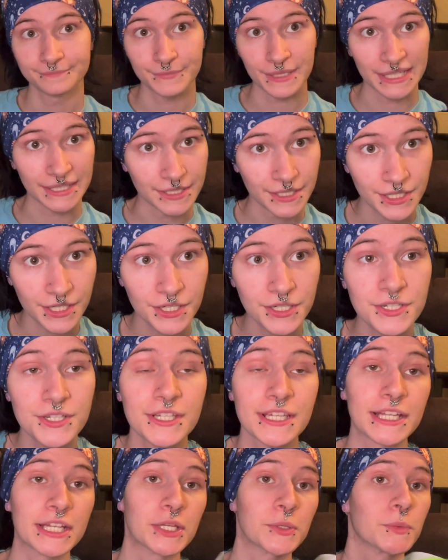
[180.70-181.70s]
big knitters
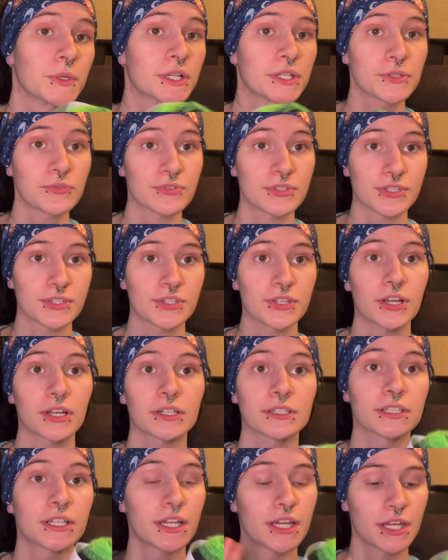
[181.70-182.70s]
and you want to use this
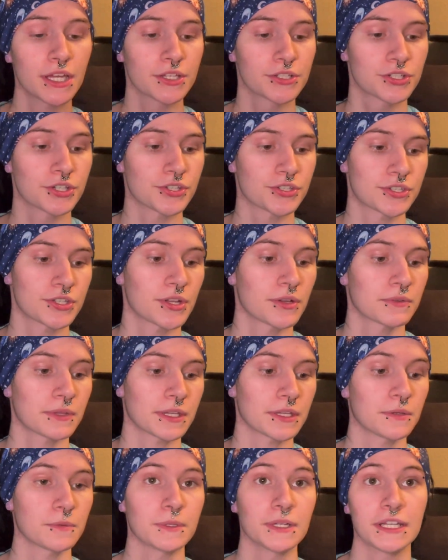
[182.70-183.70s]
yarn, just know
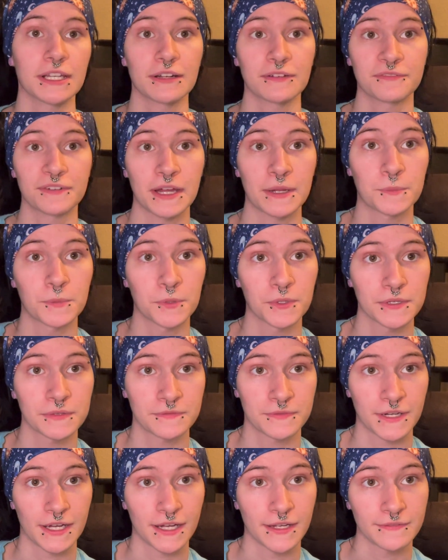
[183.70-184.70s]
that you would need a
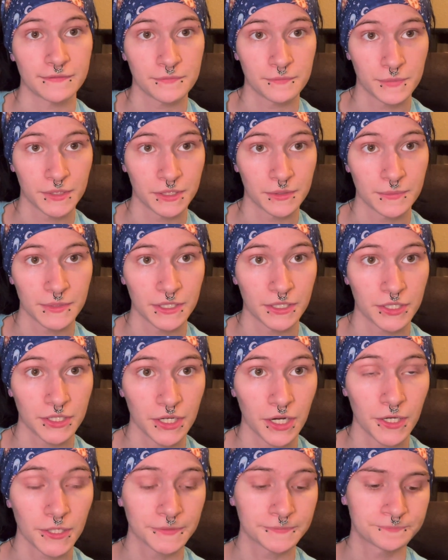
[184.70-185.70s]
5.5 millimeter
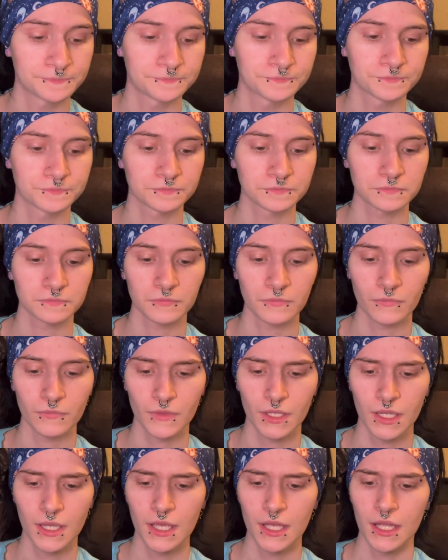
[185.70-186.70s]
yarn.
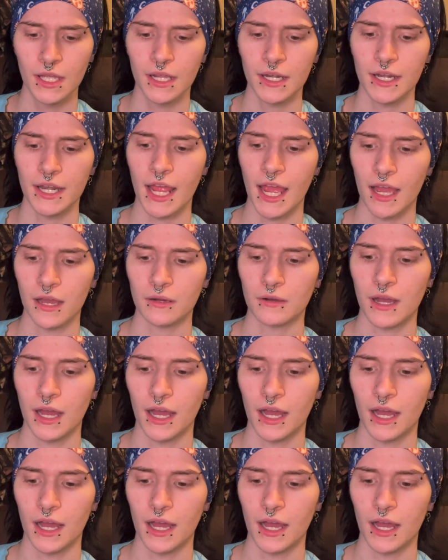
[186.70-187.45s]
Now,